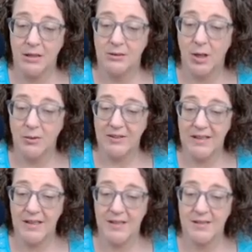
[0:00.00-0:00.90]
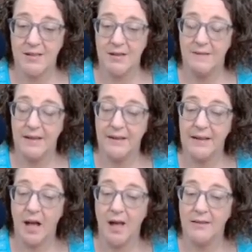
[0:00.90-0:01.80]
loneliness,
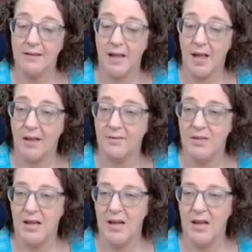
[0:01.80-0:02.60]
feeling unloved,